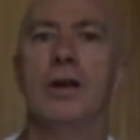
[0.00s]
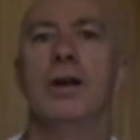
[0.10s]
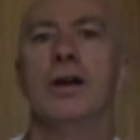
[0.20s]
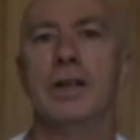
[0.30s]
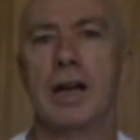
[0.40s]

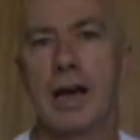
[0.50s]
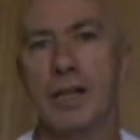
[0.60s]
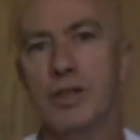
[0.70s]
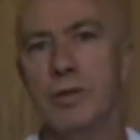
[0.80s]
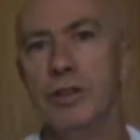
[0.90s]
and that
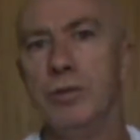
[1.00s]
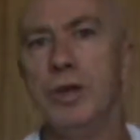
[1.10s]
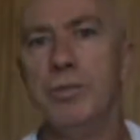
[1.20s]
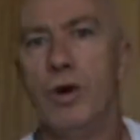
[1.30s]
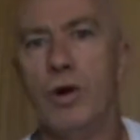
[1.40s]
adds a little
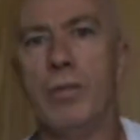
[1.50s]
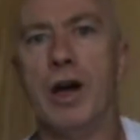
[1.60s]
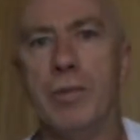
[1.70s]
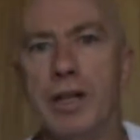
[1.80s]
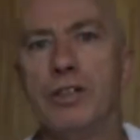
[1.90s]
bit more
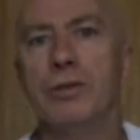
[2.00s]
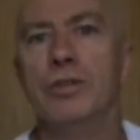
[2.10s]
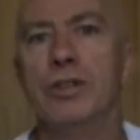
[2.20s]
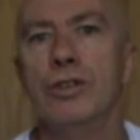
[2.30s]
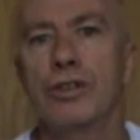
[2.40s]
momentum
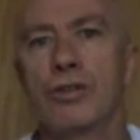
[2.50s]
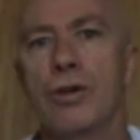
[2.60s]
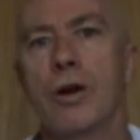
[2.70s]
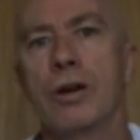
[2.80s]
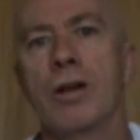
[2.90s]
to your
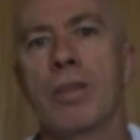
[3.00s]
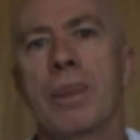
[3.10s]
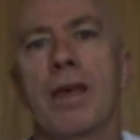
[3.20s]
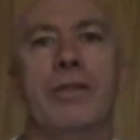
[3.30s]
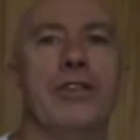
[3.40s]
strike.
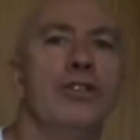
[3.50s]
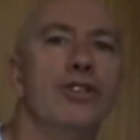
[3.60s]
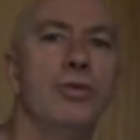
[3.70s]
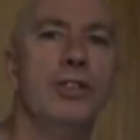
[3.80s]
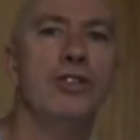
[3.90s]
And then you
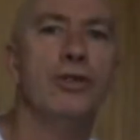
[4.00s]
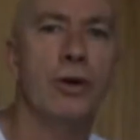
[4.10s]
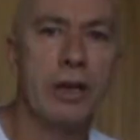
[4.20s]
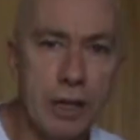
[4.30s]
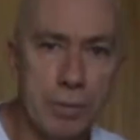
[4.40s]
twist
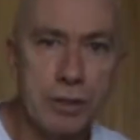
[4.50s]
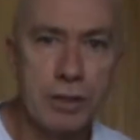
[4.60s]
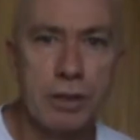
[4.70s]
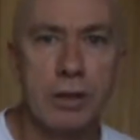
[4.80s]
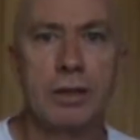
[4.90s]
your
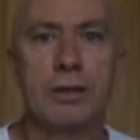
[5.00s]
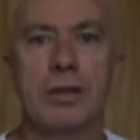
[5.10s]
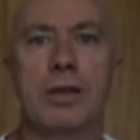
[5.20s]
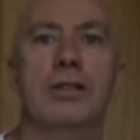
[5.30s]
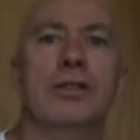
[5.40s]
hips
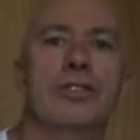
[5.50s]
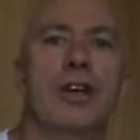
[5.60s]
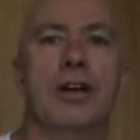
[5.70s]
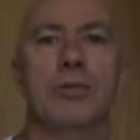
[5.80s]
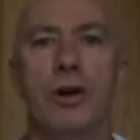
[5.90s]
at the
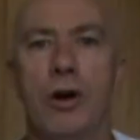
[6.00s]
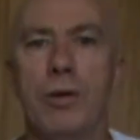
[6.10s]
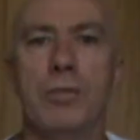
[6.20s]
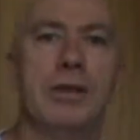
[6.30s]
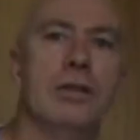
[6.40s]
same
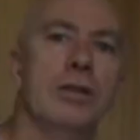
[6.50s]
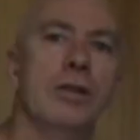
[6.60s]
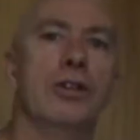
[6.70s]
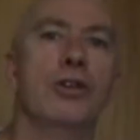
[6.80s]
time in